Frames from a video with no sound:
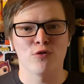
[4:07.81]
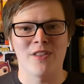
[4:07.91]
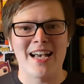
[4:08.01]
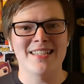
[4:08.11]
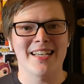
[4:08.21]
So
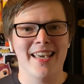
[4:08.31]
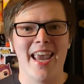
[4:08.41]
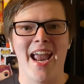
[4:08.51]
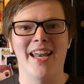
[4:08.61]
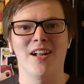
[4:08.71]
that's a
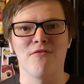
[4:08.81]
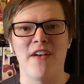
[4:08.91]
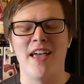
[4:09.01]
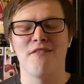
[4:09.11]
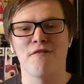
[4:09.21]
canon
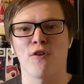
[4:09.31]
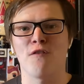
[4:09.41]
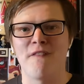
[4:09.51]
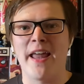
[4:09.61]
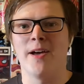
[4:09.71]
event for
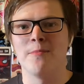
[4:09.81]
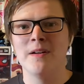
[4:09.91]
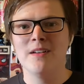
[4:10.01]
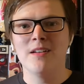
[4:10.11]
Venom.